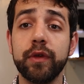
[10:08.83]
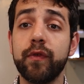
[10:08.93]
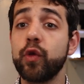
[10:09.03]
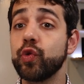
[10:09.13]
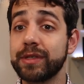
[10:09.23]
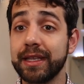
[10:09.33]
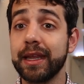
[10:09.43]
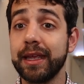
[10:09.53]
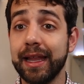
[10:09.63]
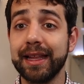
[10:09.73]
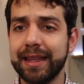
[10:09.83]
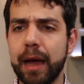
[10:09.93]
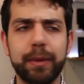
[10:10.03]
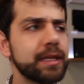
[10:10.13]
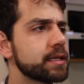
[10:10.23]
If you're using in a
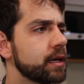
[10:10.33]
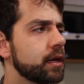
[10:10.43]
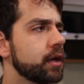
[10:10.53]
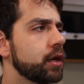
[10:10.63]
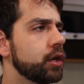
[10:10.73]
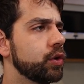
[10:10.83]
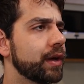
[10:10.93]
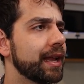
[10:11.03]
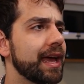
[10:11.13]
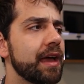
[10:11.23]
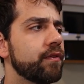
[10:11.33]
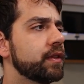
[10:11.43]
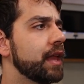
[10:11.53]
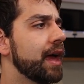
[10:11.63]
tablet, you can have